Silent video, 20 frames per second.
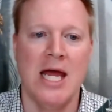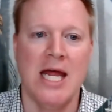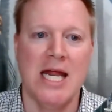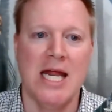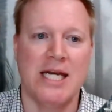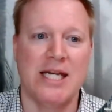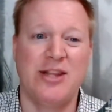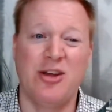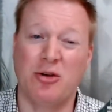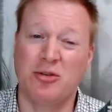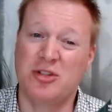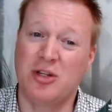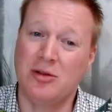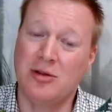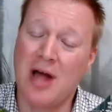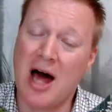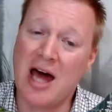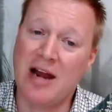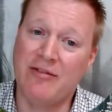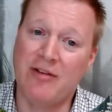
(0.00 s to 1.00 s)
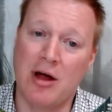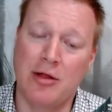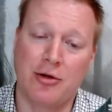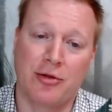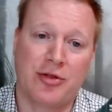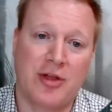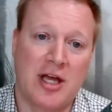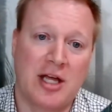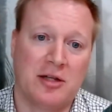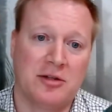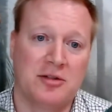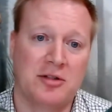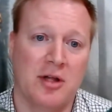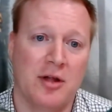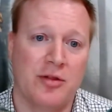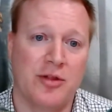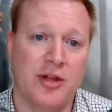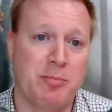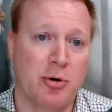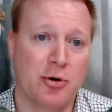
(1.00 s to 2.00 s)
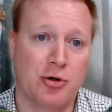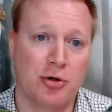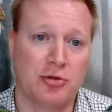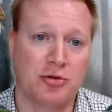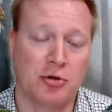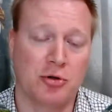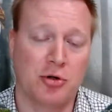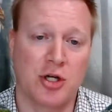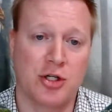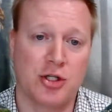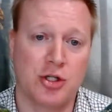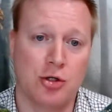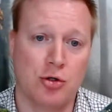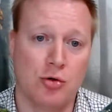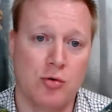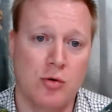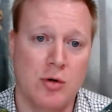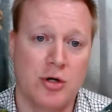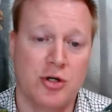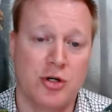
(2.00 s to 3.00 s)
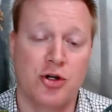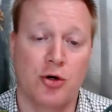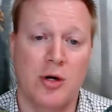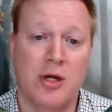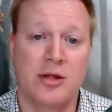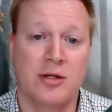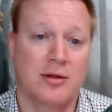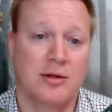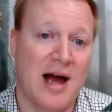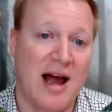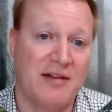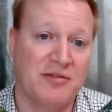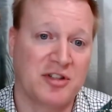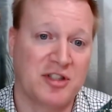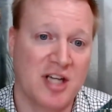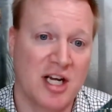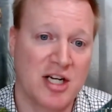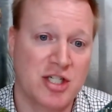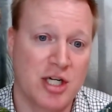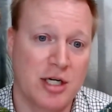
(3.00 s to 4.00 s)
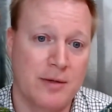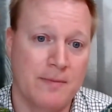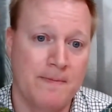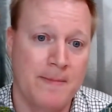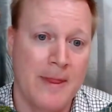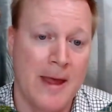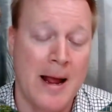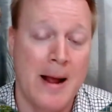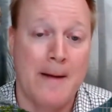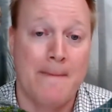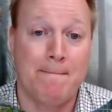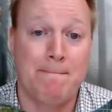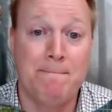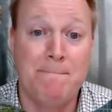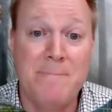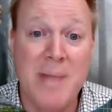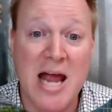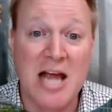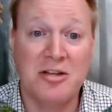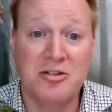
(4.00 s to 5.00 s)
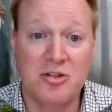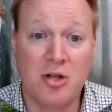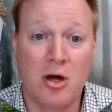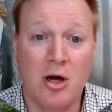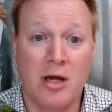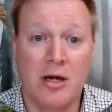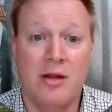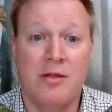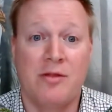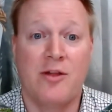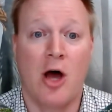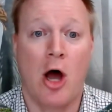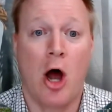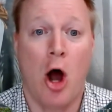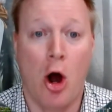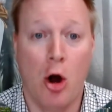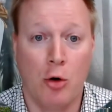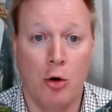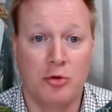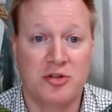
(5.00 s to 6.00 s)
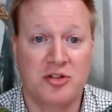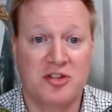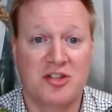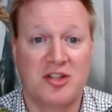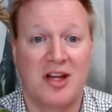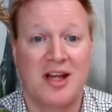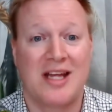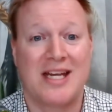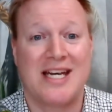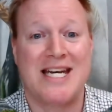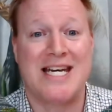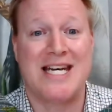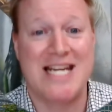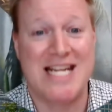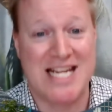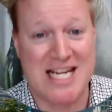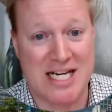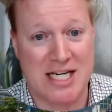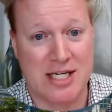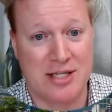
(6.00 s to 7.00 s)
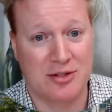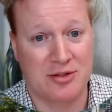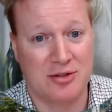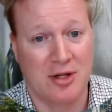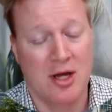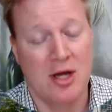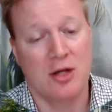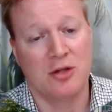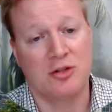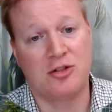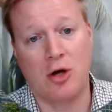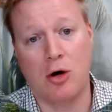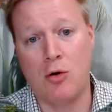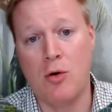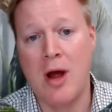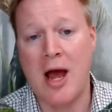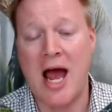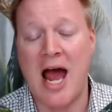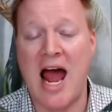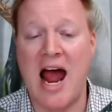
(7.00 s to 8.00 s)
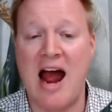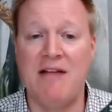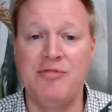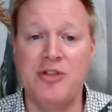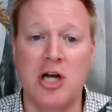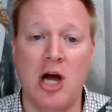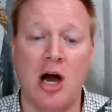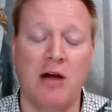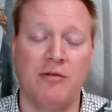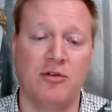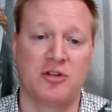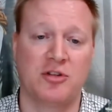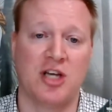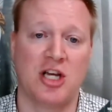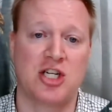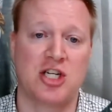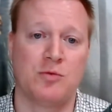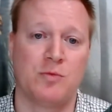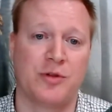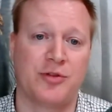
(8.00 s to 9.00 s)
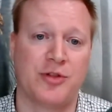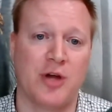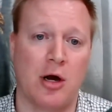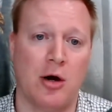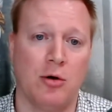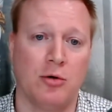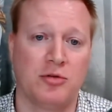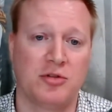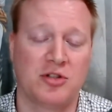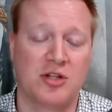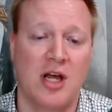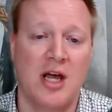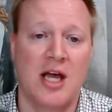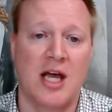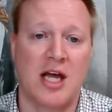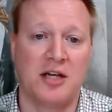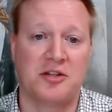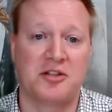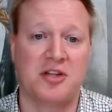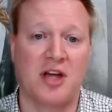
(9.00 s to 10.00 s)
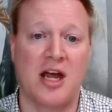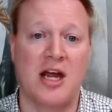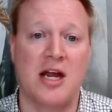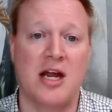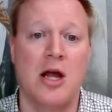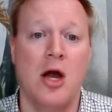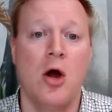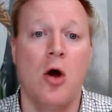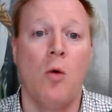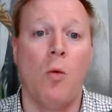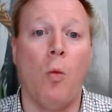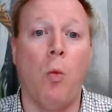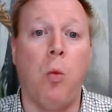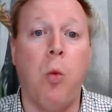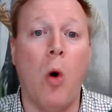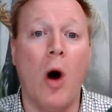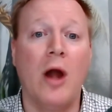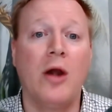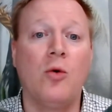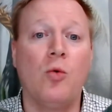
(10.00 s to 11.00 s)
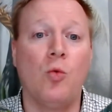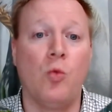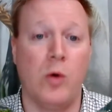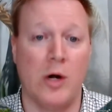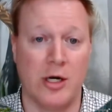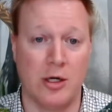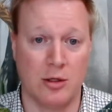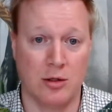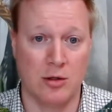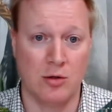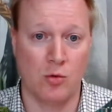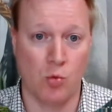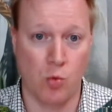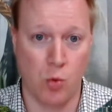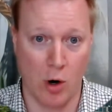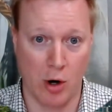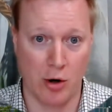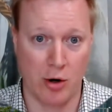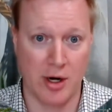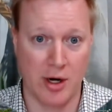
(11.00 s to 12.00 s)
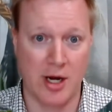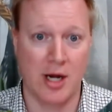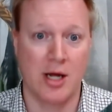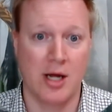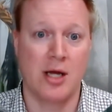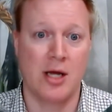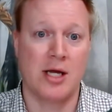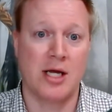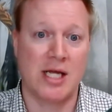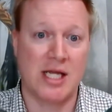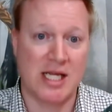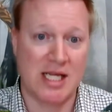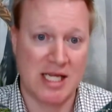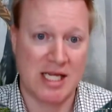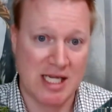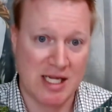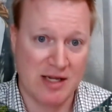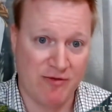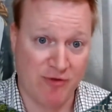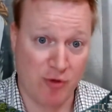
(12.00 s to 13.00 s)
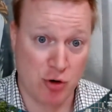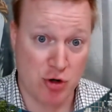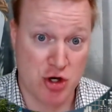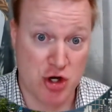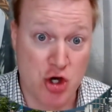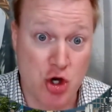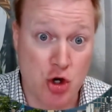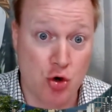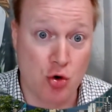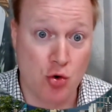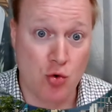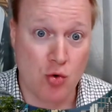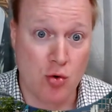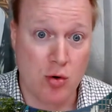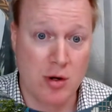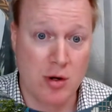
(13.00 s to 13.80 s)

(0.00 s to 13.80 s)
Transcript: There's a lot of other things the producer could do during the live session based on the host's needs. So have the conversation with the host and say, what will work for you